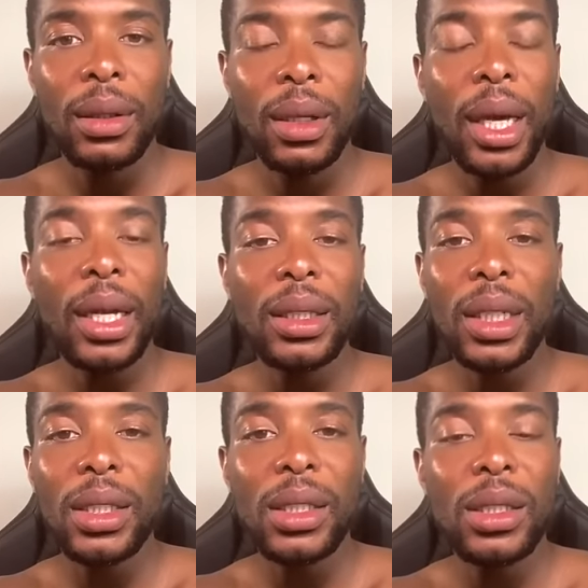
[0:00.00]
In
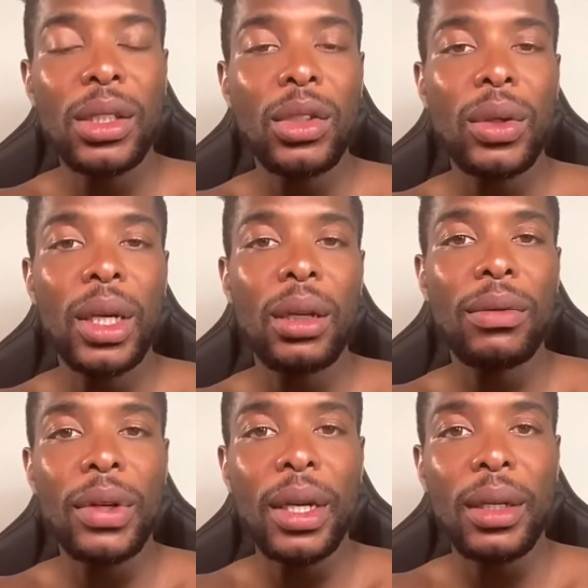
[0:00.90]
addition to you getting
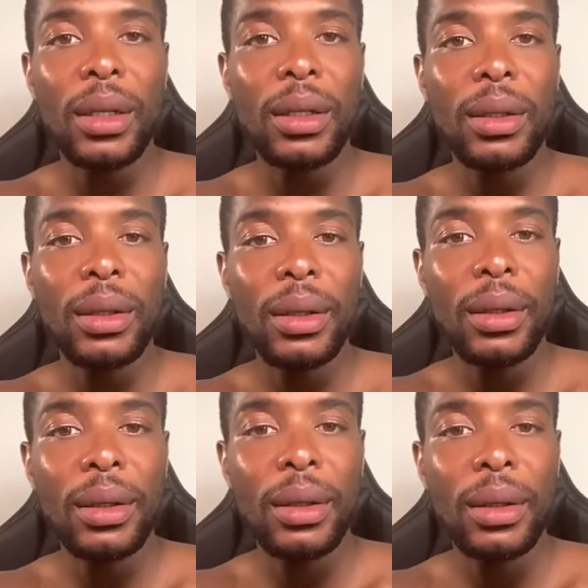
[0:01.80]
evicted,
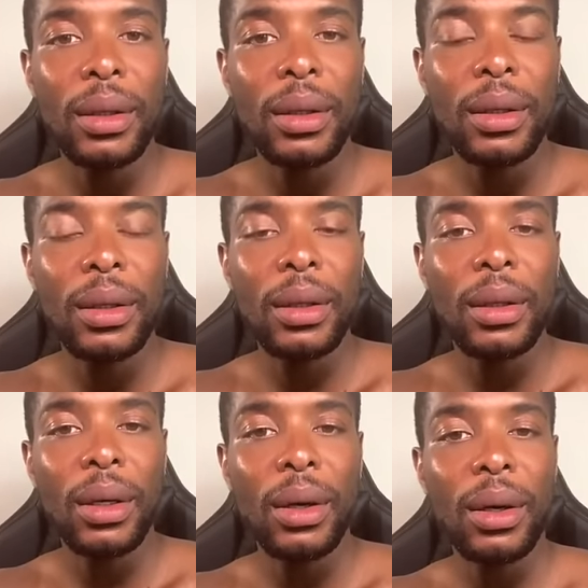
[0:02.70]

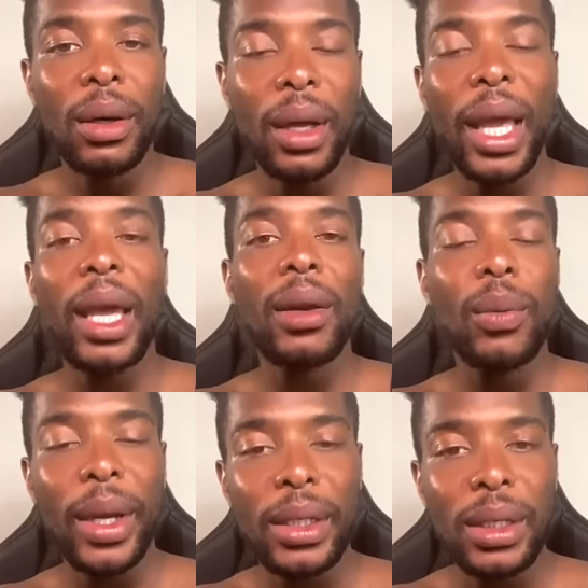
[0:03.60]
and
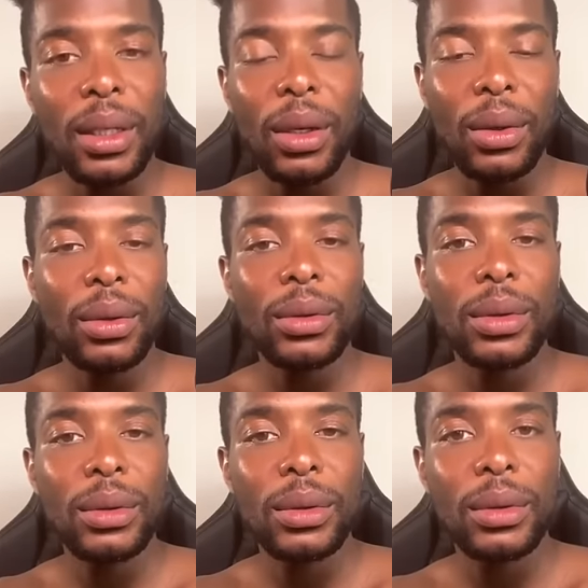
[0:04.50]
arrested hoes,
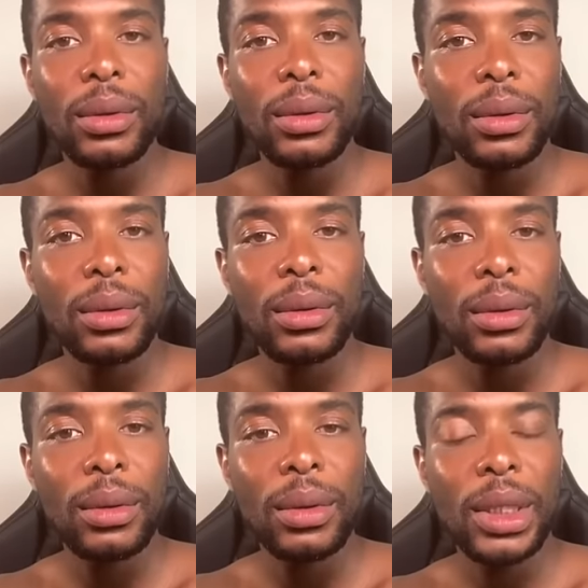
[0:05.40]

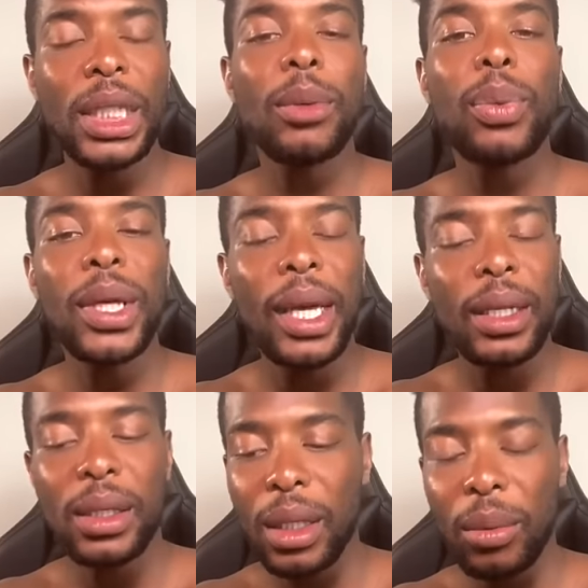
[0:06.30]
C P S
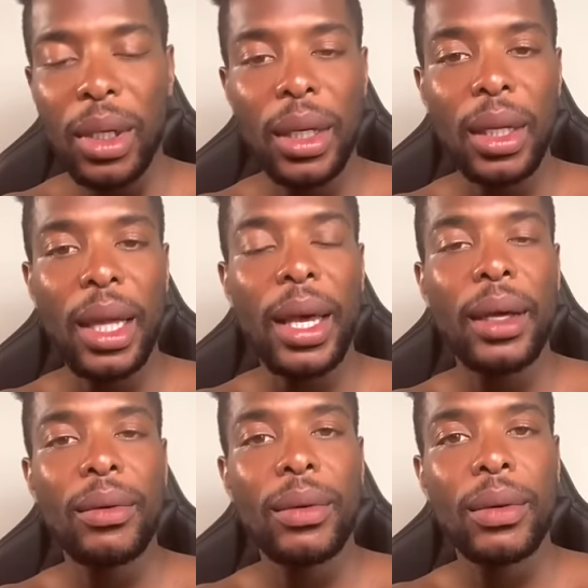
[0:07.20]
coming in your life,
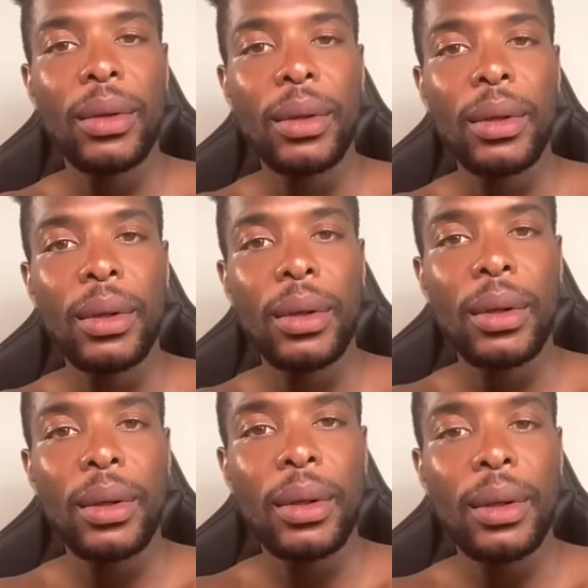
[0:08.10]

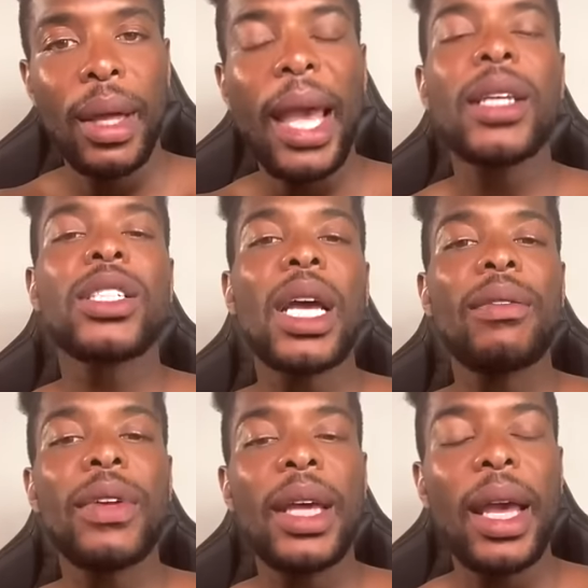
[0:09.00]
H I
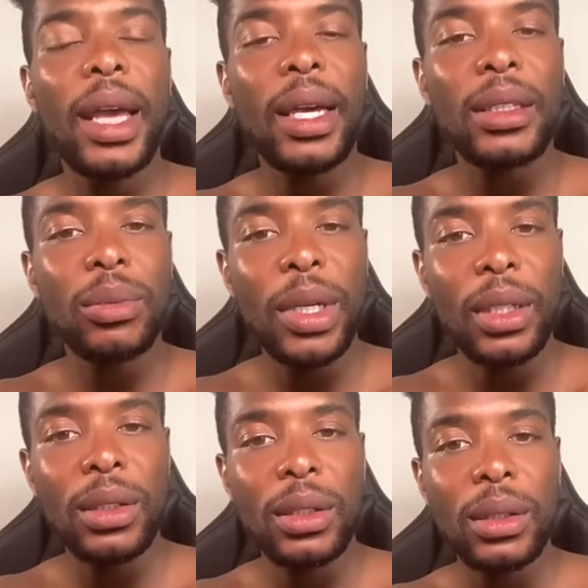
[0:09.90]
V, AIDS,
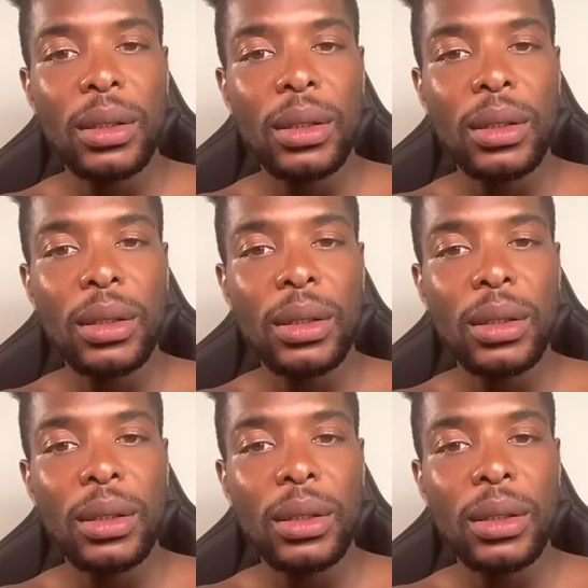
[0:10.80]
bitch.